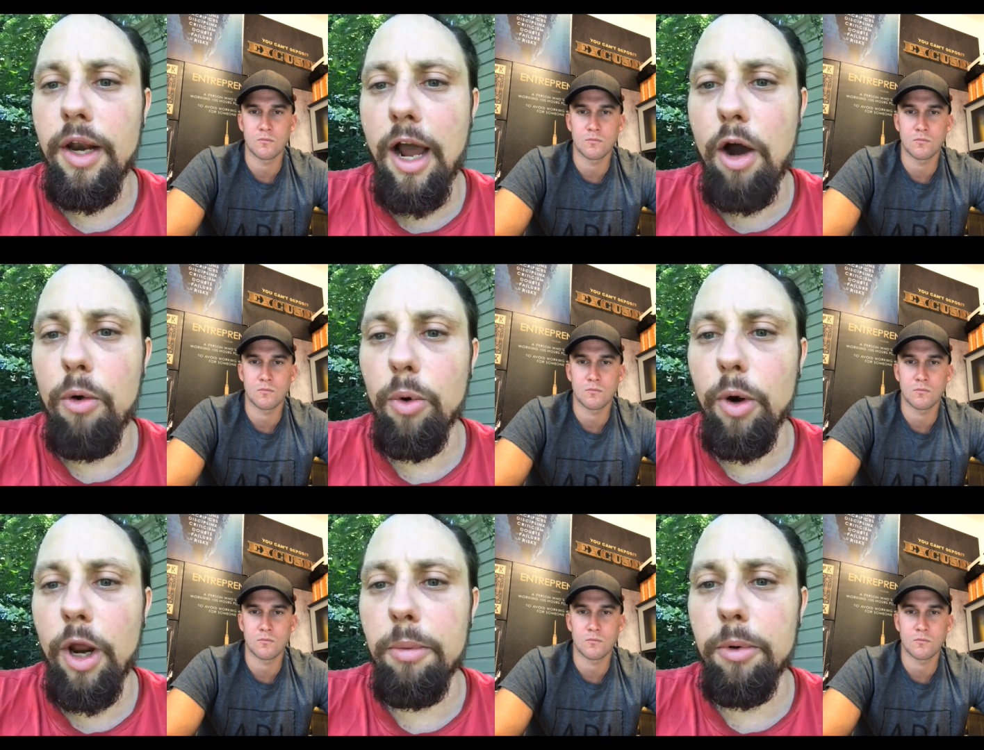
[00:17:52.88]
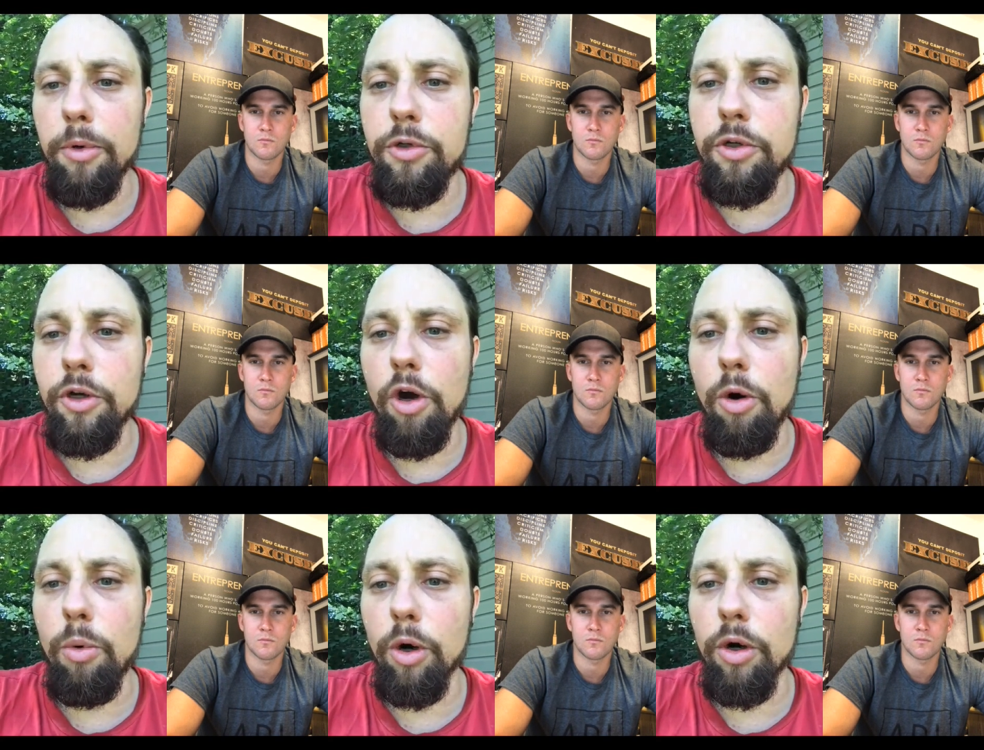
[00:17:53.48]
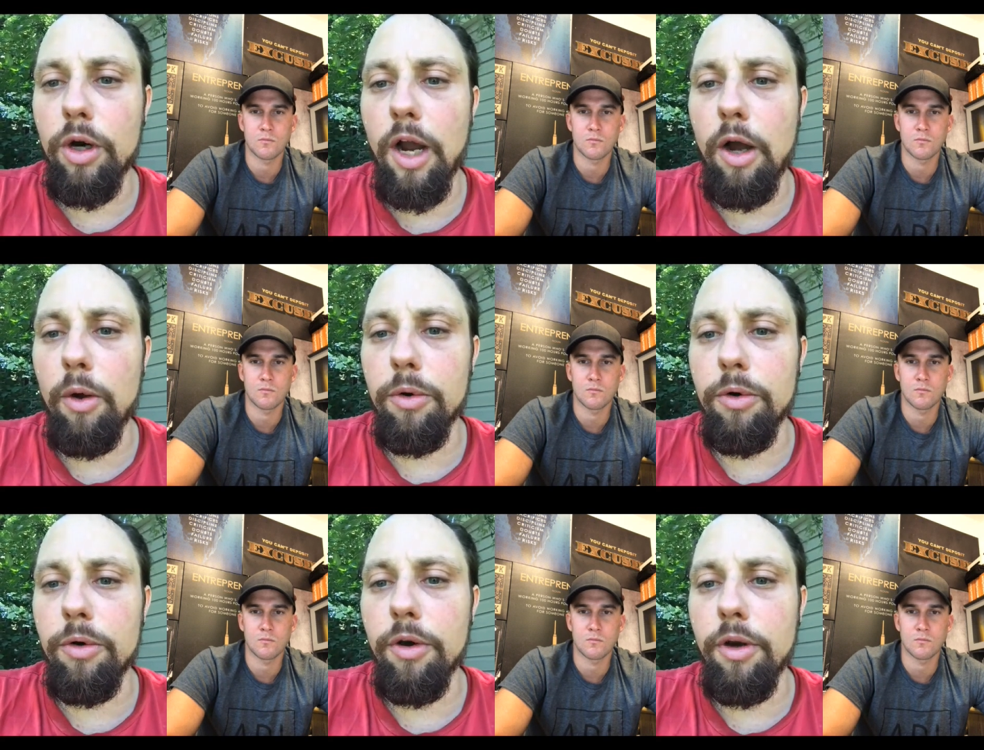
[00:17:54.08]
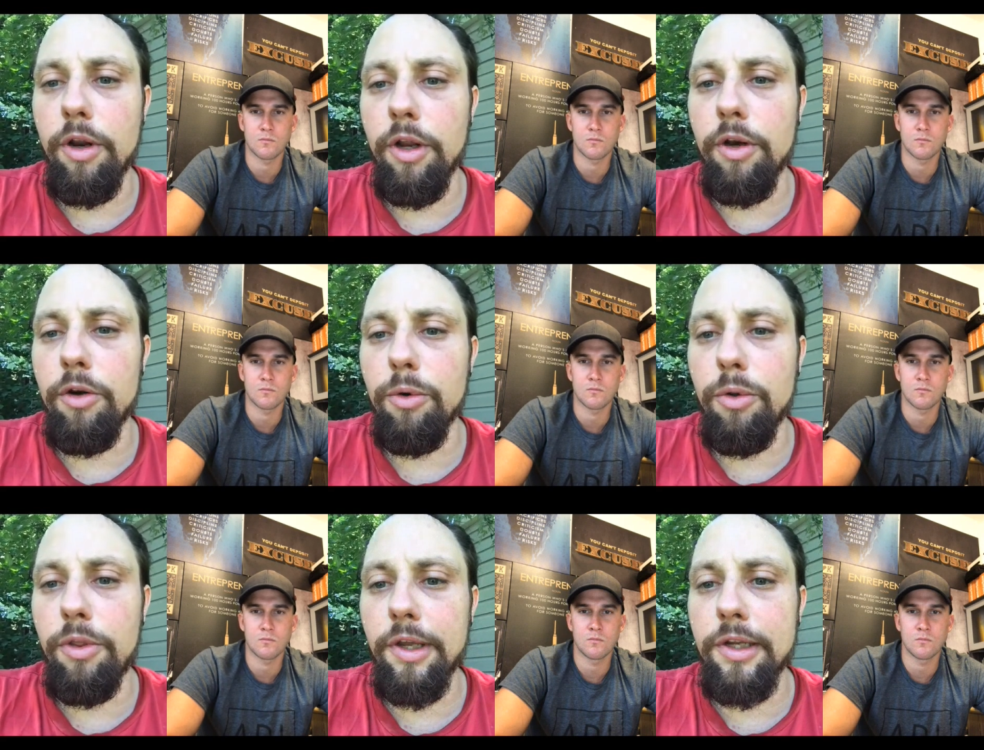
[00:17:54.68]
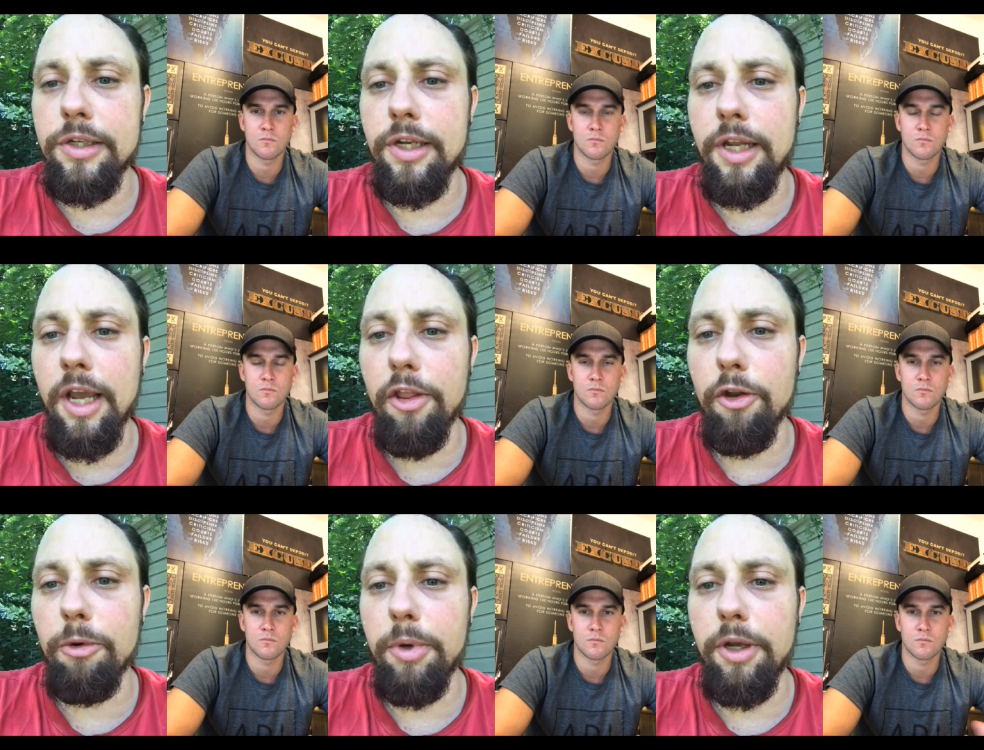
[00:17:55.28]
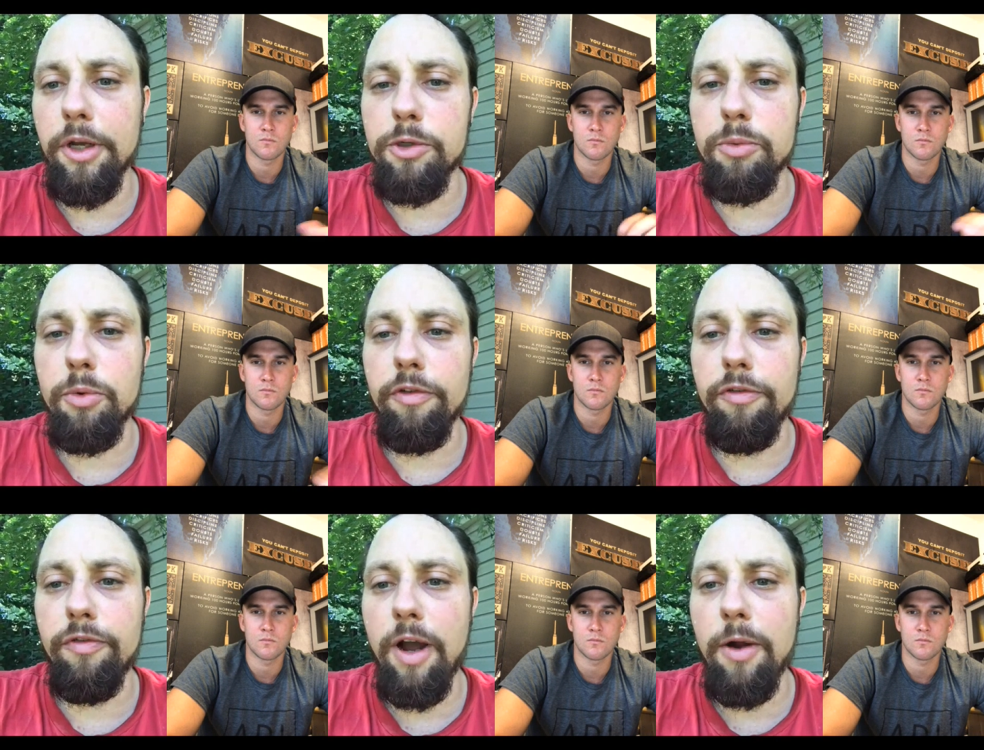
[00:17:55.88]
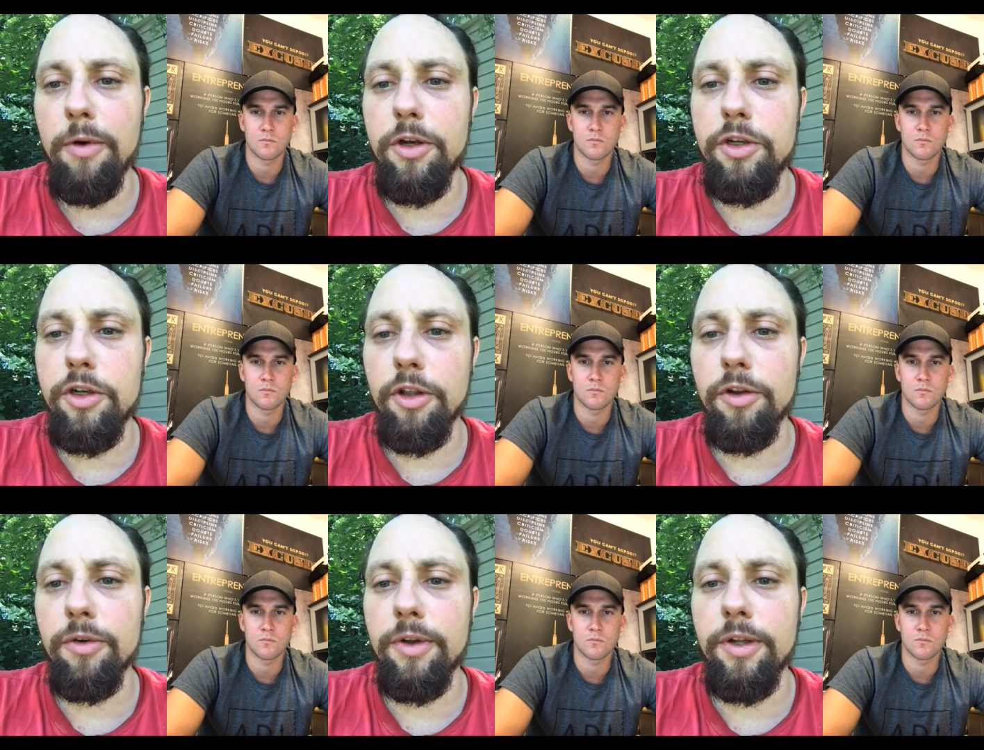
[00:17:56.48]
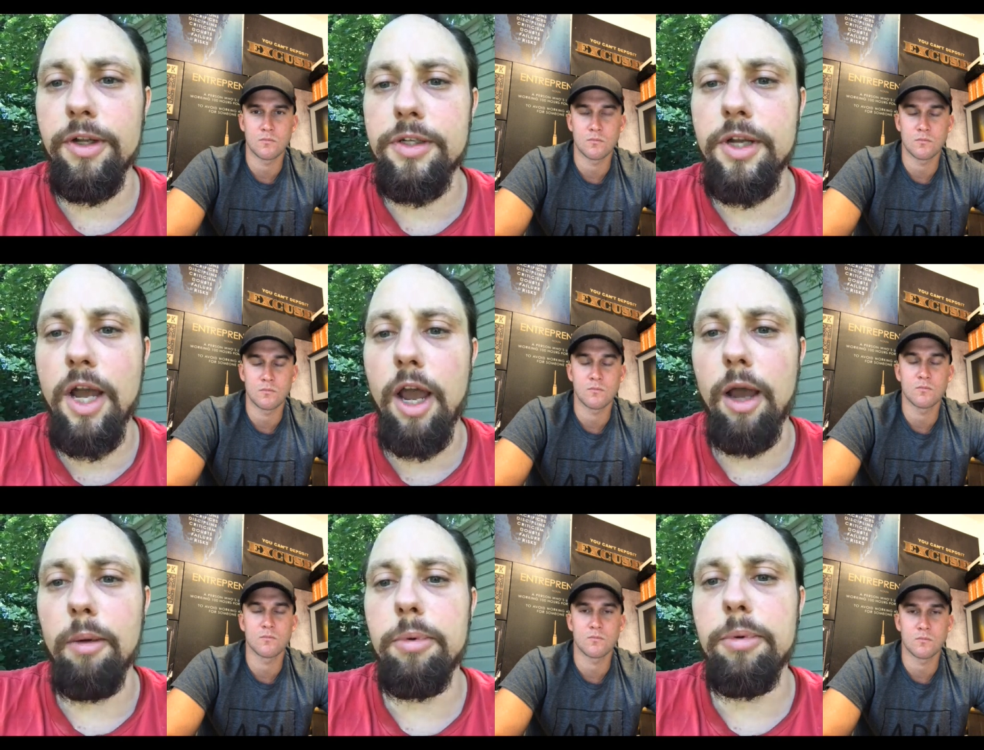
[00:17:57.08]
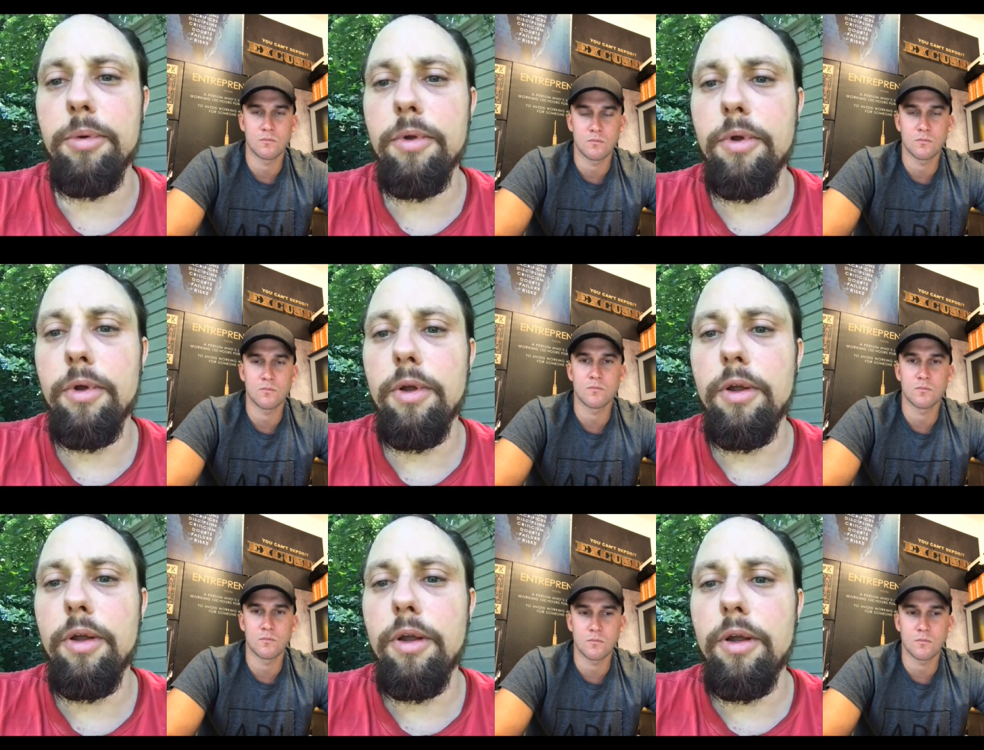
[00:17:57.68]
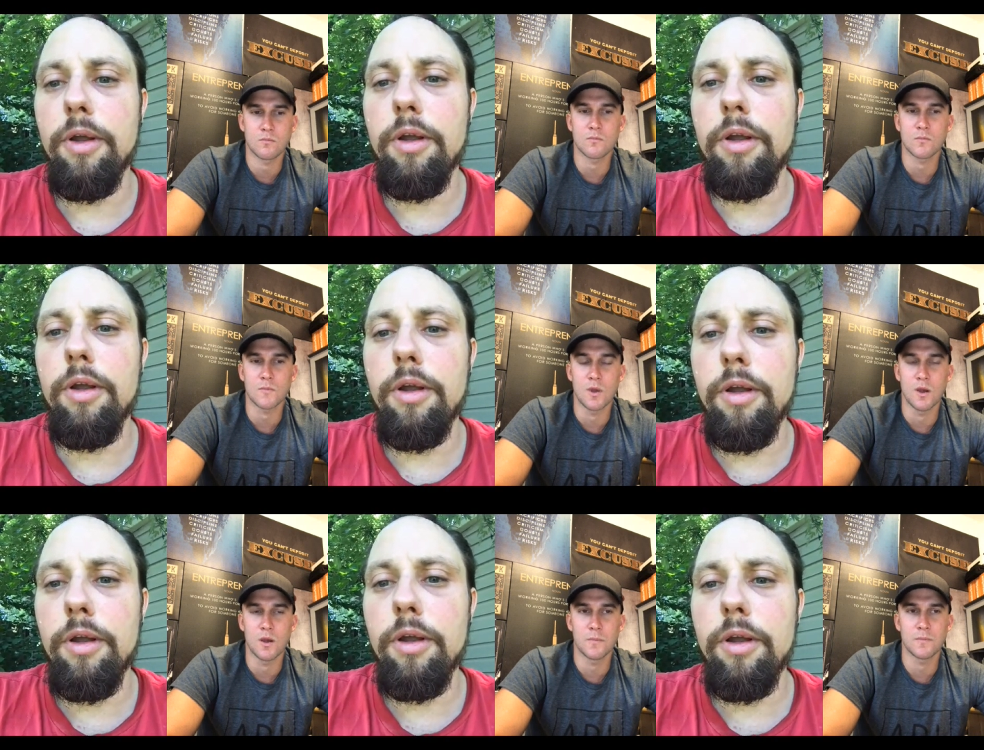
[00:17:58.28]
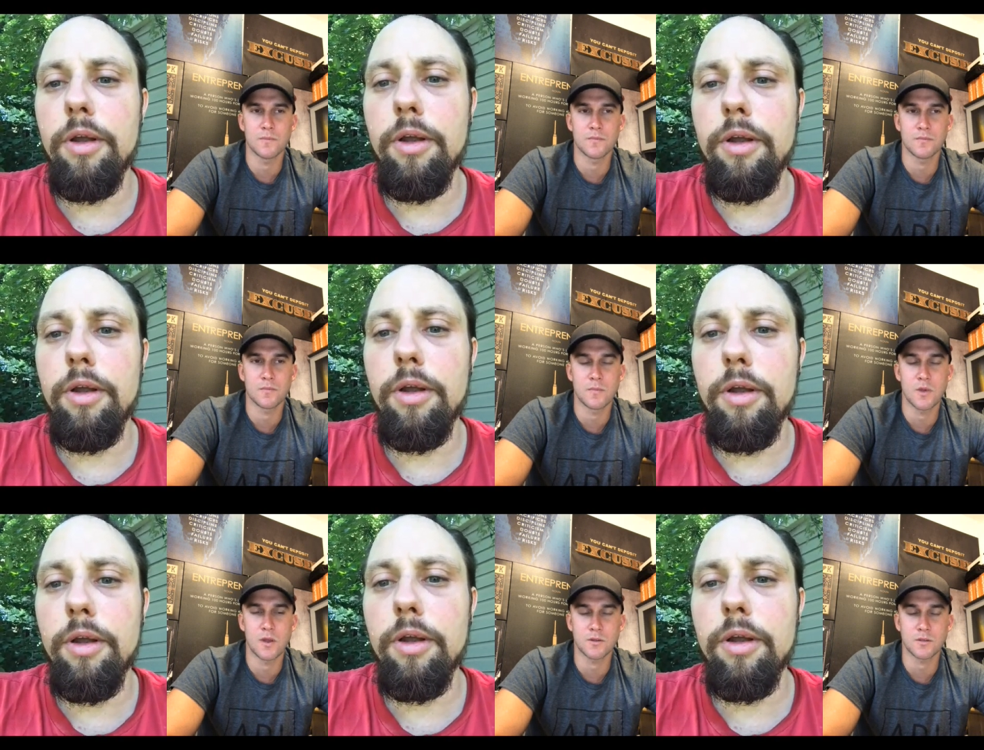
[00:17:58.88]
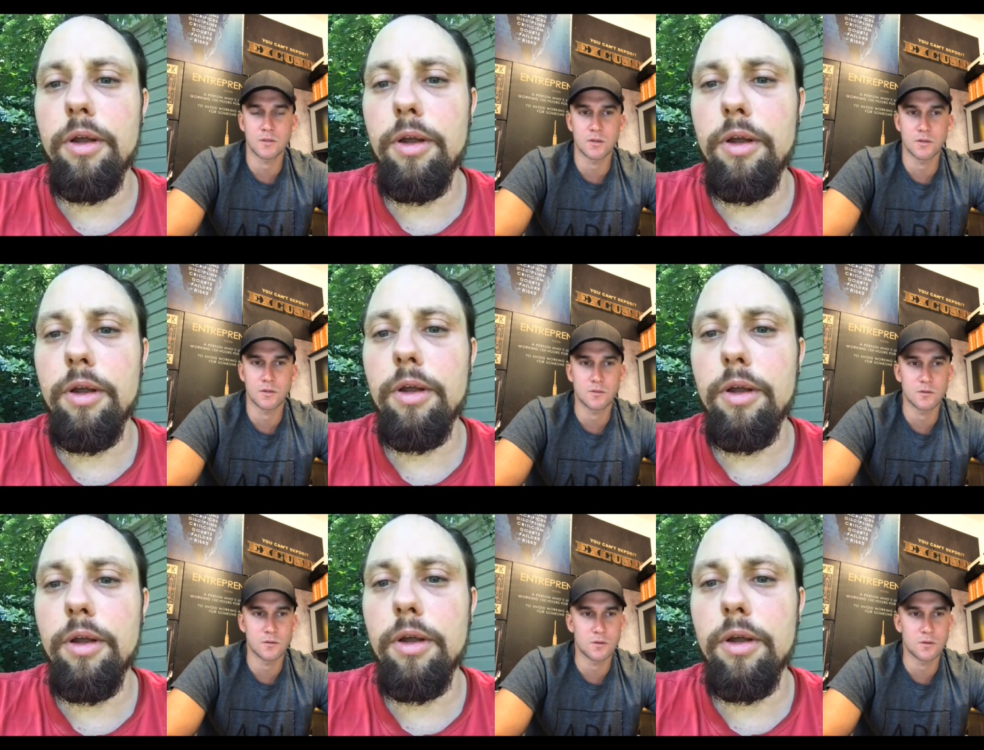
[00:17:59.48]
Speaker 1: now we're able to go work out and do things together because we found each other in this app.
Speaker 2: Yeah. Yeah, it's good